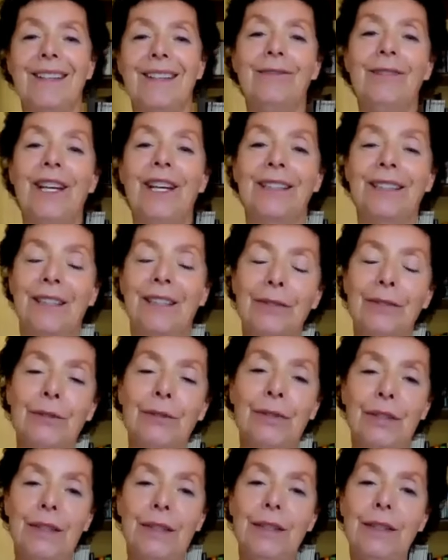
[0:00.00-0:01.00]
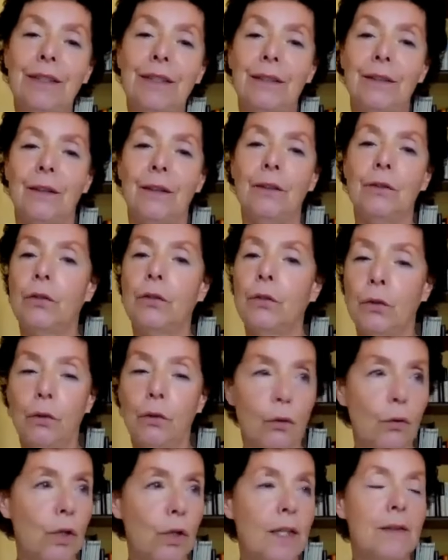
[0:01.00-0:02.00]
reactivity to,
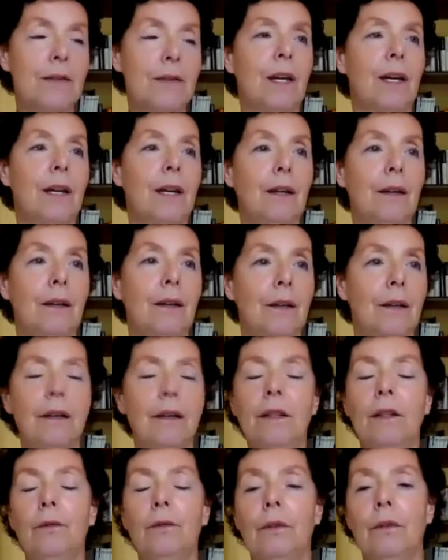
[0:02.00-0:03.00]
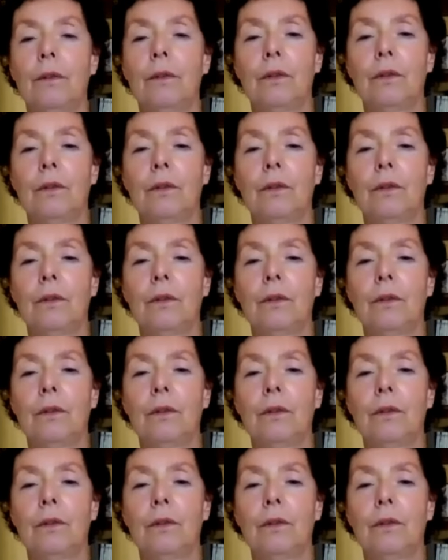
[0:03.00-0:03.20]
let's say, an, in,